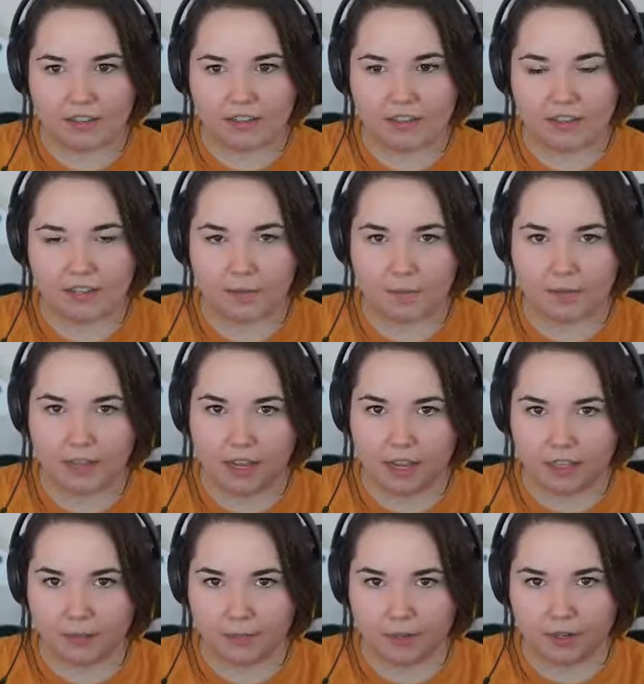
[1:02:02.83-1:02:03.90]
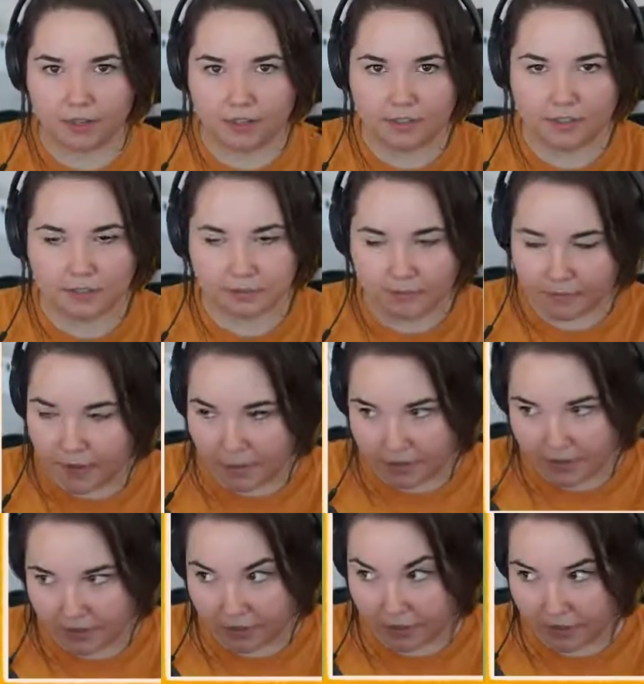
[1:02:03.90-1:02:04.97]
tip of the iceberg, maybe
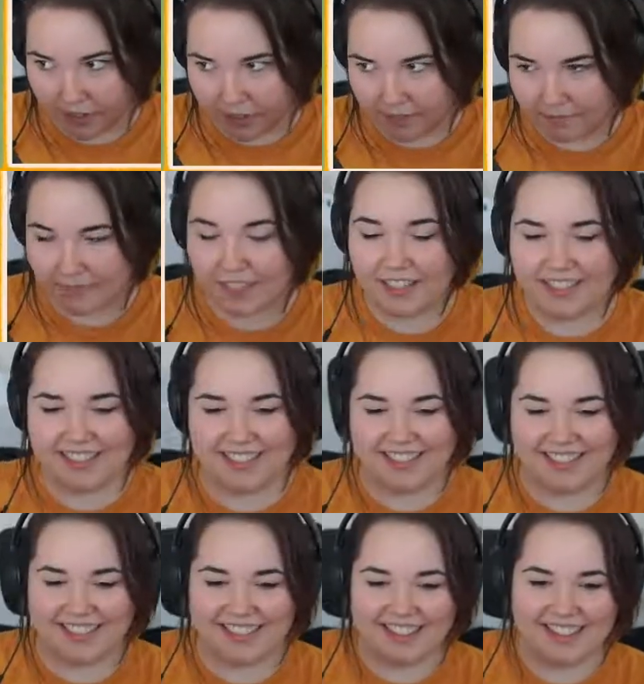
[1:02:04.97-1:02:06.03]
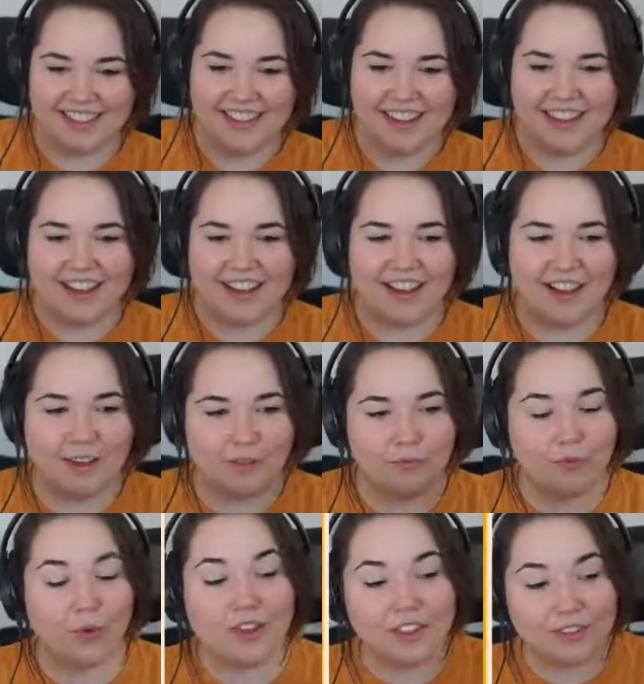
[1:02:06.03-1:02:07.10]
literally, of
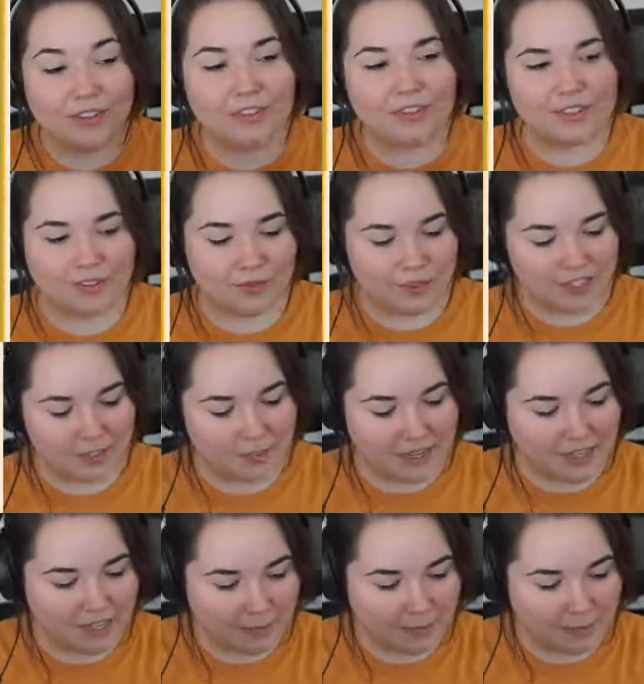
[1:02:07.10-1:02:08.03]
what you can do with bending